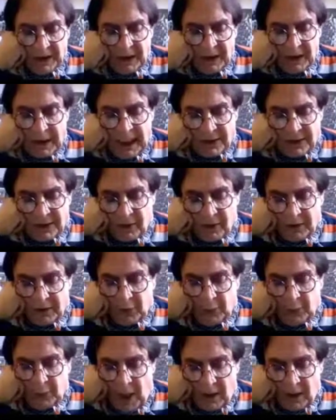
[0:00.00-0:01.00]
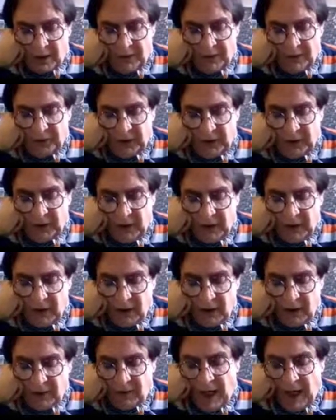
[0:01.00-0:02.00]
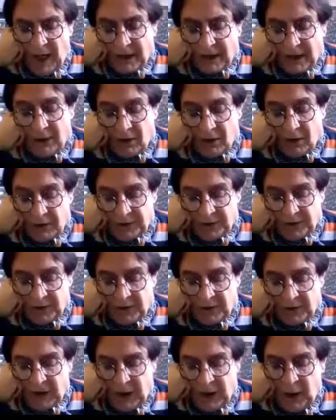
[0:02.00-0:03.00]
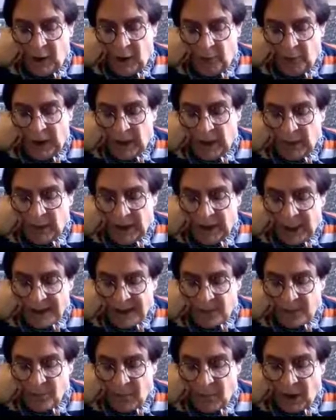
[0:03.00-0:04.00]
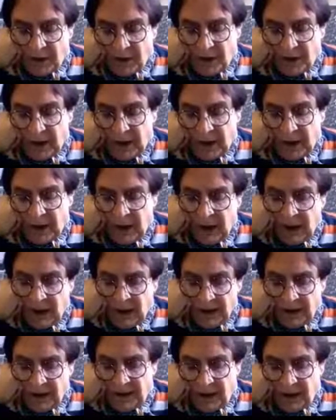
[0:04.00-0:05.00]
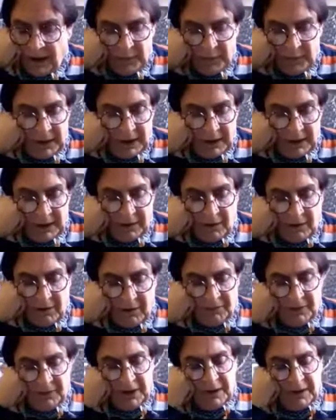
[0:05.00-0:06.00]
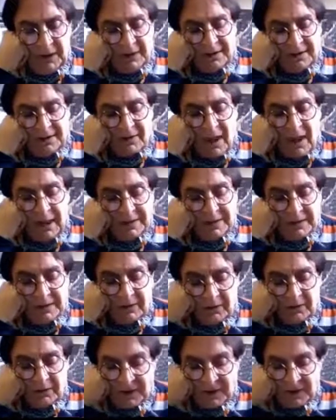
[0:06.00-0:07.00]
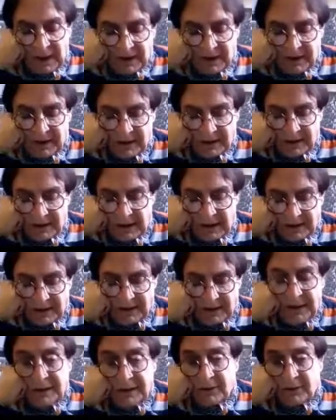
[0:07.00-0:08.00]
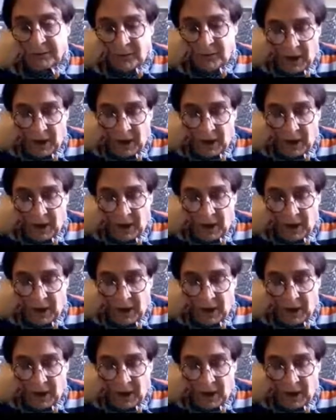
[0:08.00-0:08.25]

The natural topography of agriculture may be as much a determinant of the size of centers as their